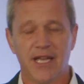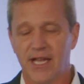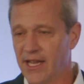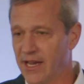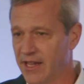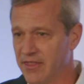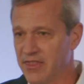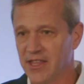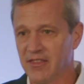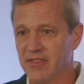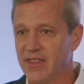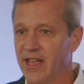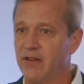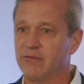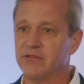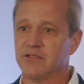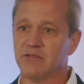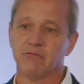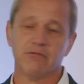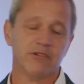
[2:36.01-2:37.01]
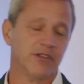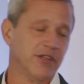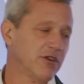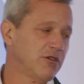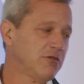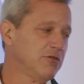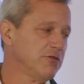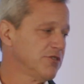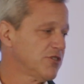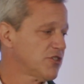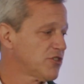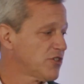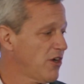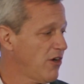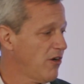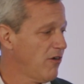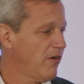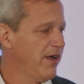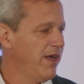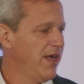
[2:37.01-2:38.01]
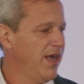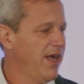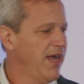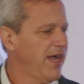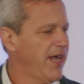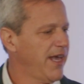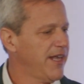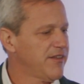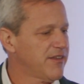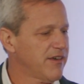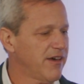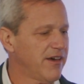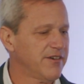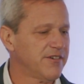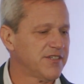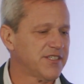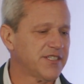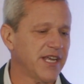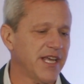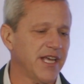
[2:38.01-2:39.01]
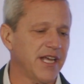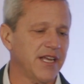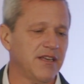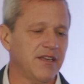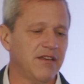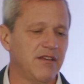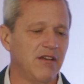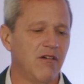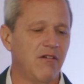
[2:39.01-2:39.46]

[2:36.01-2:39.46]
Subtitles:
And I think that was really cool to show and to understand,